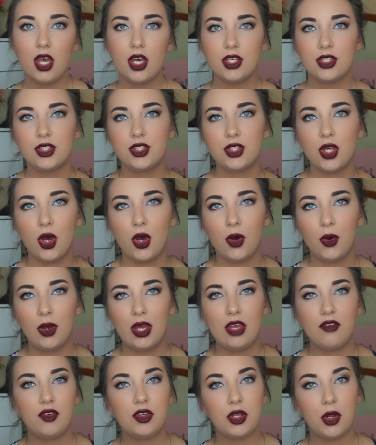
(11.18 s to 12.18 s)
So
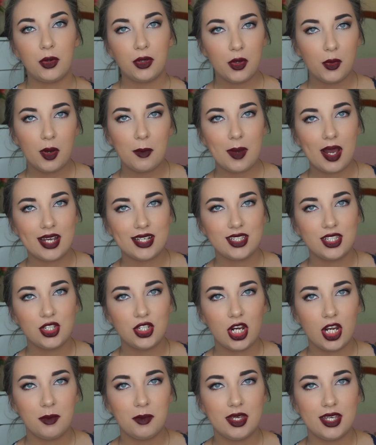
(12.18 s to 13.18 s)
if you don't know what
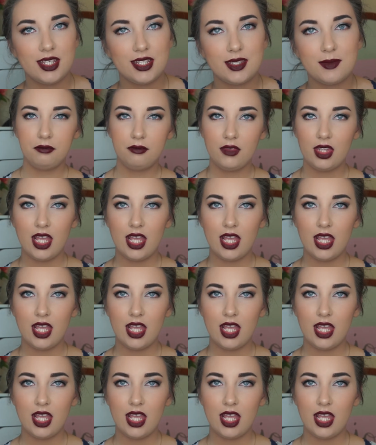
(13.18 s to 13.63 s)
BoxyCharm is,